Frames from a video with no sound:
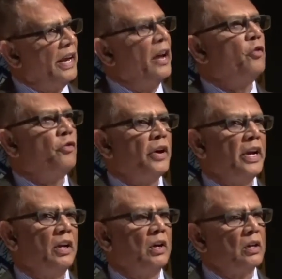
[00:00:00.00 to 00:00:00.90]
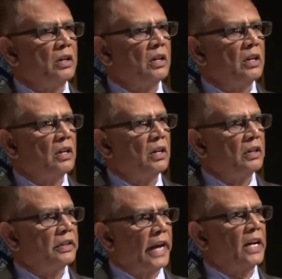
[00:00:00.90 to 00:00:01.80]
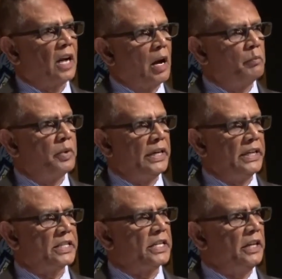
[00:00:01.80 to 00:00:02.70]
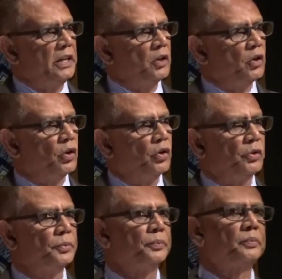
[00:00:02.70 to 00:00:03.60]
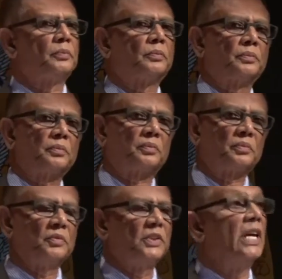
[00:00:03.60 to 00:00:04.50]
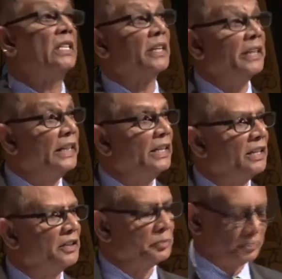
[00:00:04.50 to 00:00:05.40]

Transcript: Every tech company CEO is an Indian.